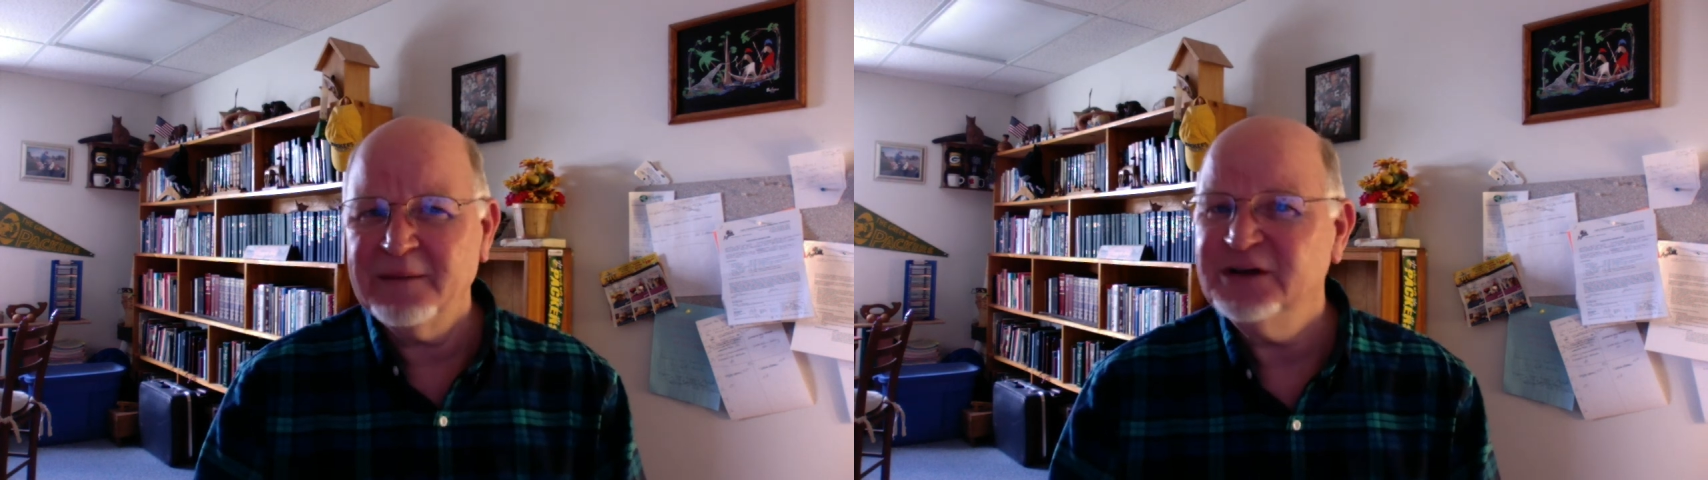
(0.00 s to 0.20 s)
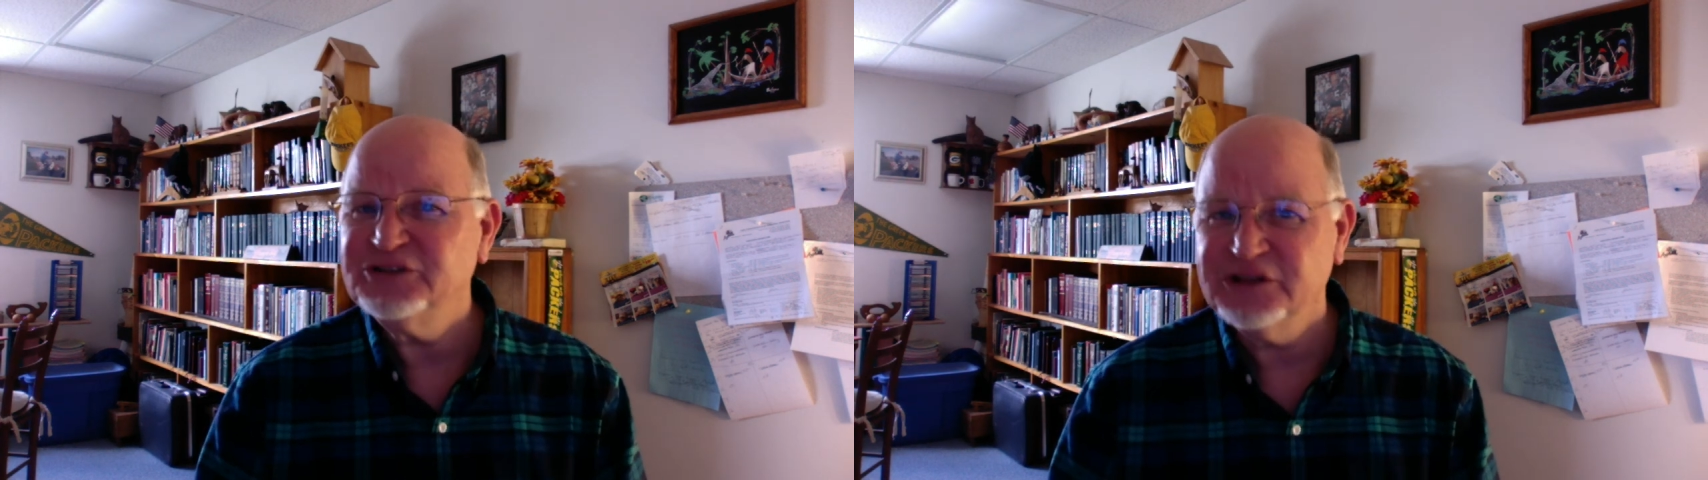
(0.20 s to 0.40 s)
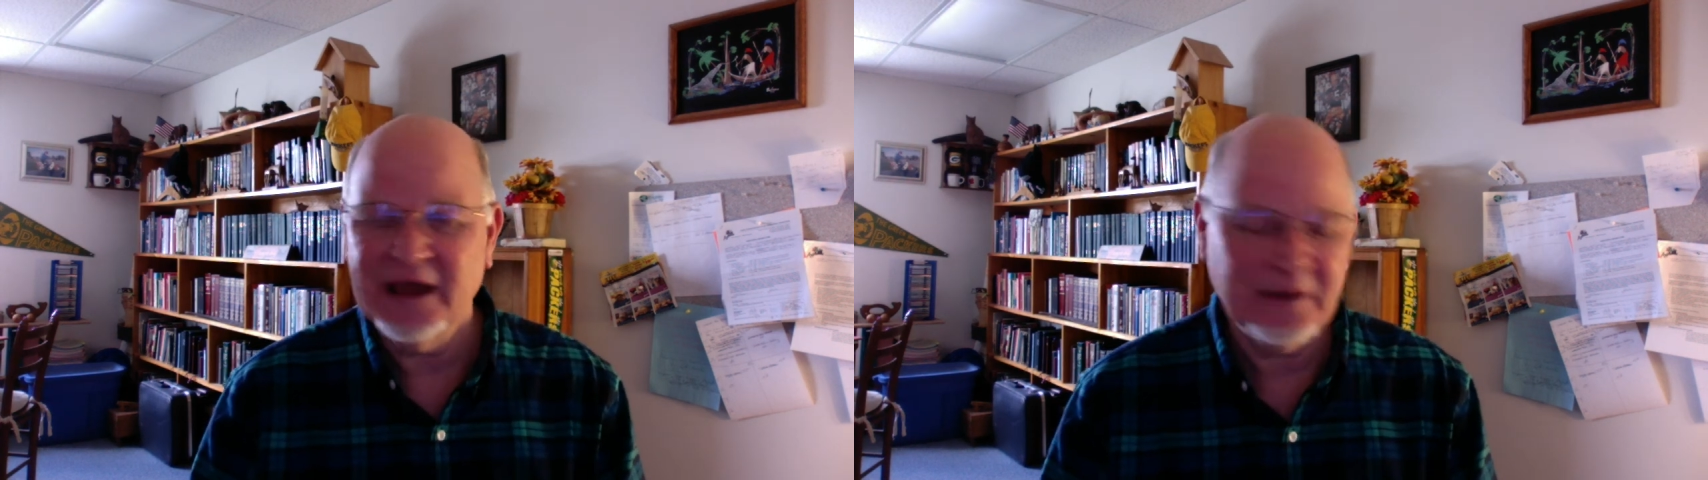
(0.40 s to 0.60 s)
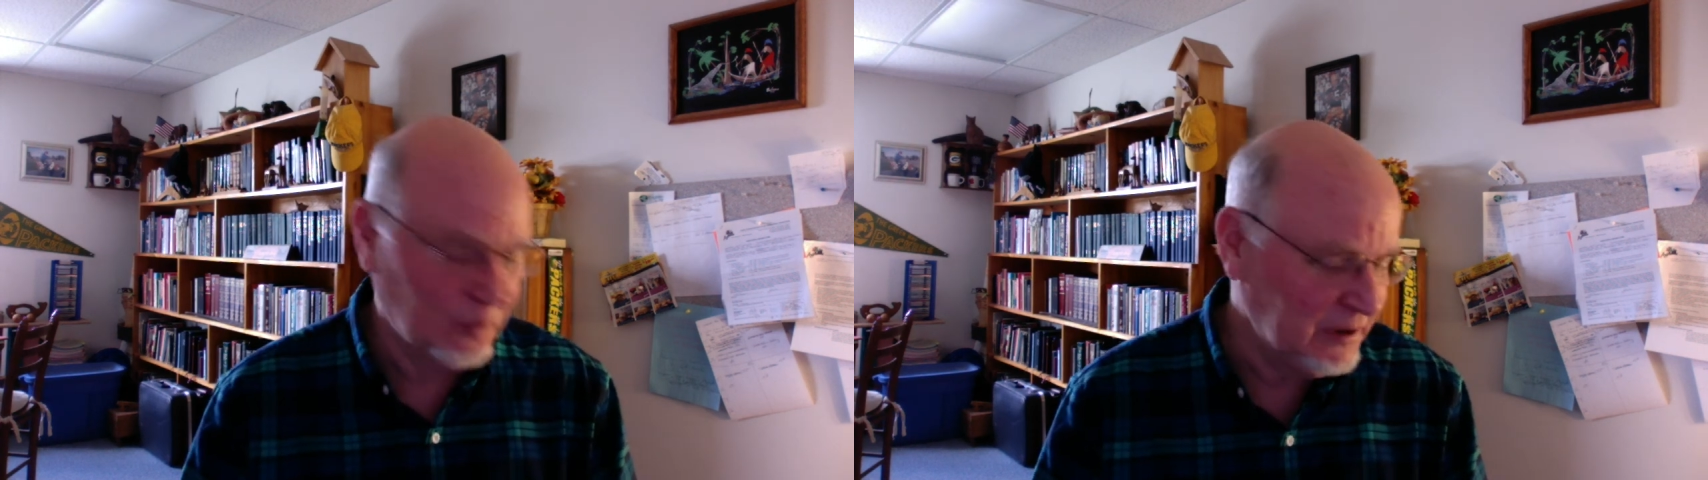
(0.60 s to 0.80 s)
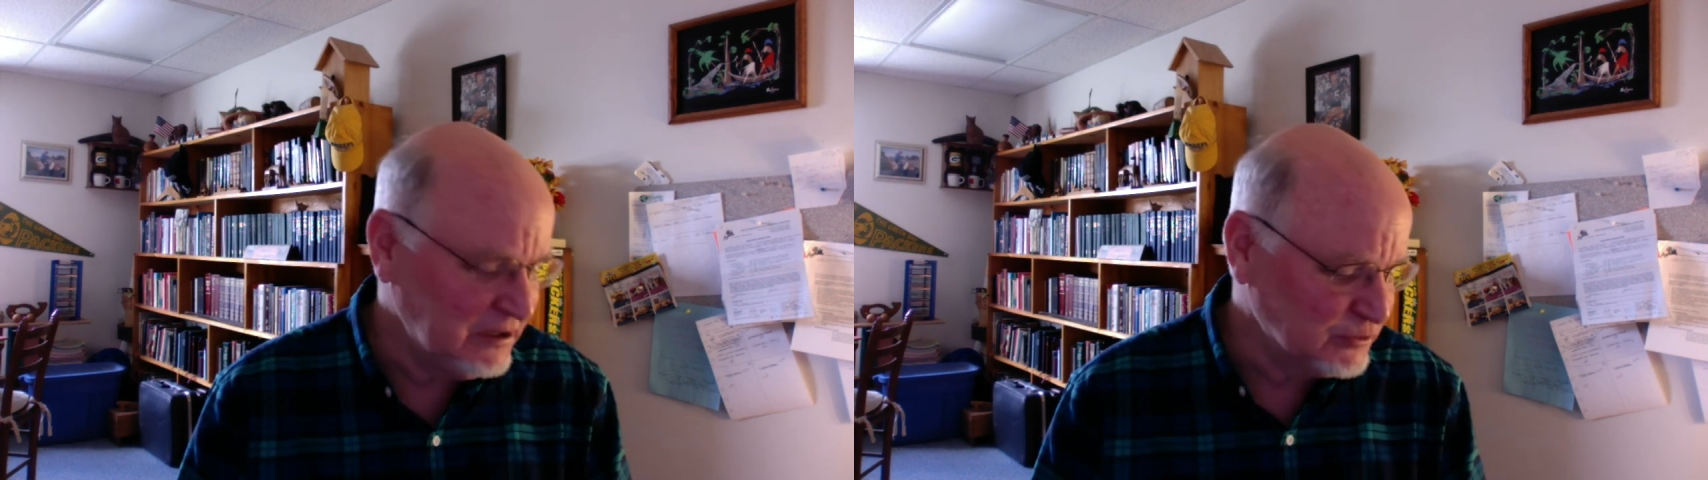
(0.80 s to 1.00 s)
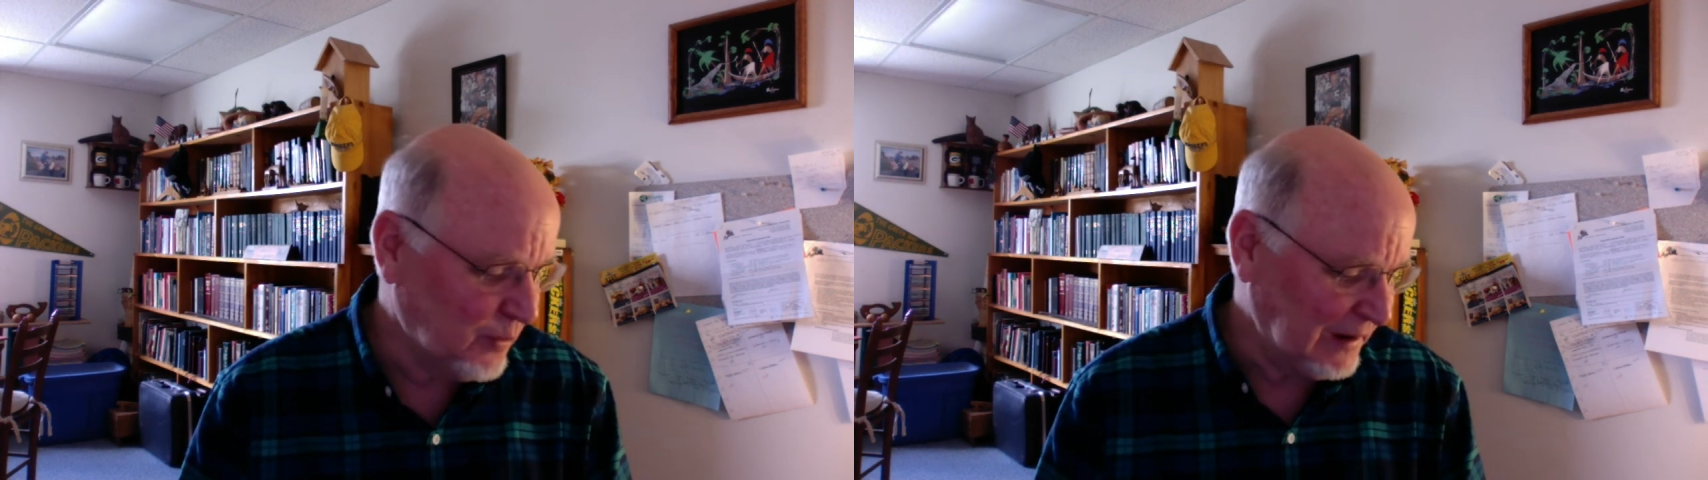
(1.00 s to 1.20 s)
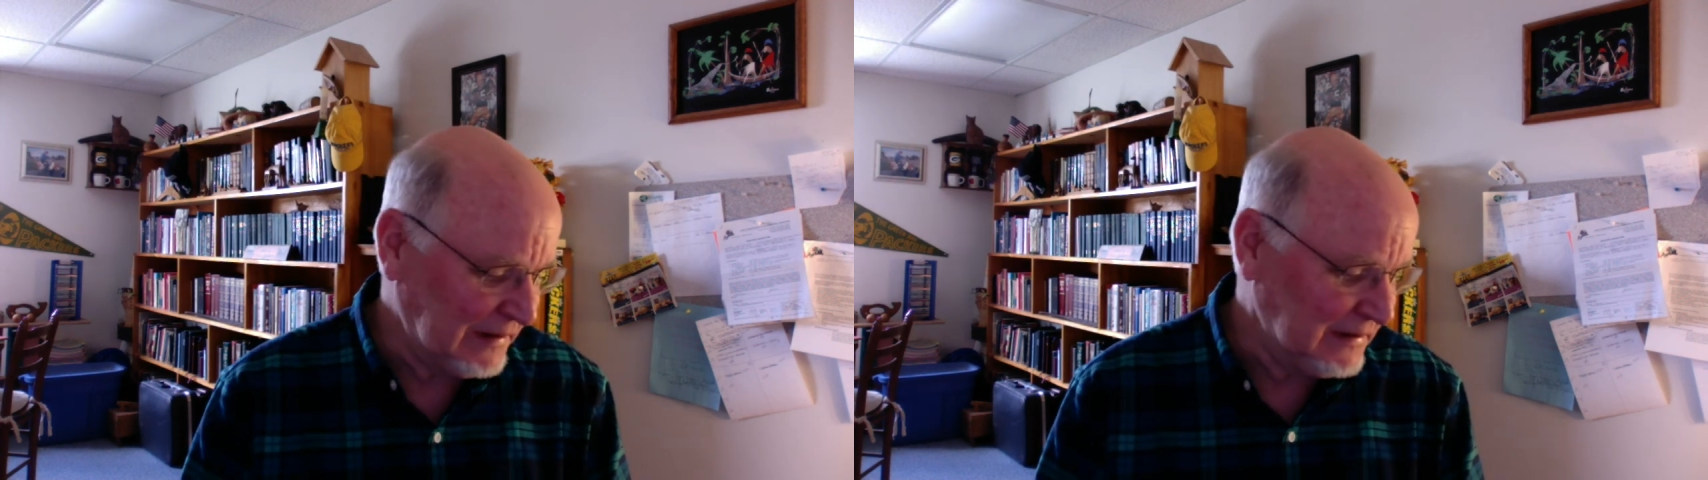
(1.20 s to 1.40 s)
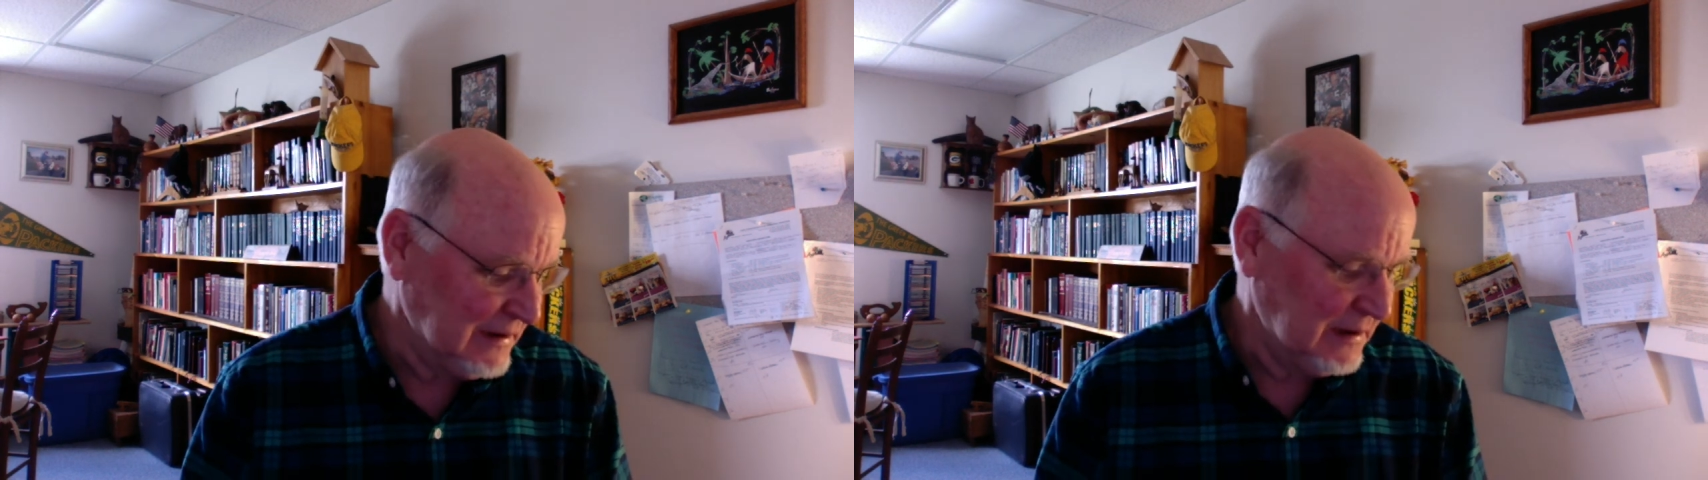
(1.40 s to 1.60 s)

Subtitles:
mention that? Well, here's why.